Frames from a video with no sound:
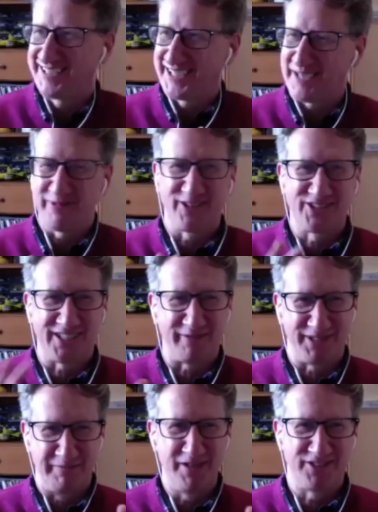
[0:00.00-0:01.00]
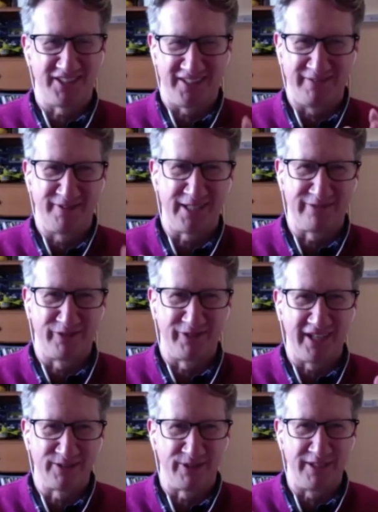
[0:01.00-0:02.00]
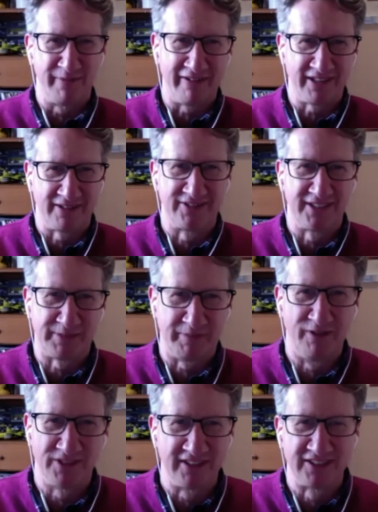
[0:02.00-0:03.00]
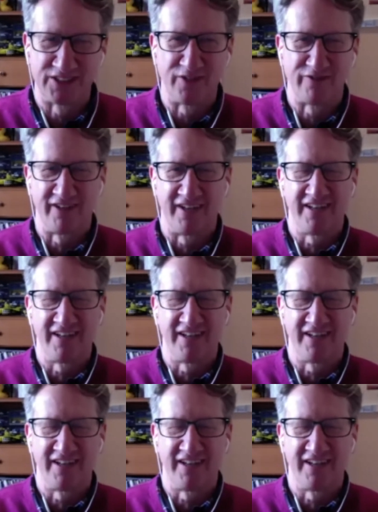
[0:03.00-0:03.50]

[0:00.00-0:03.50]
keeping on track with the music thing, rather than we get into any marital disputes and stuff like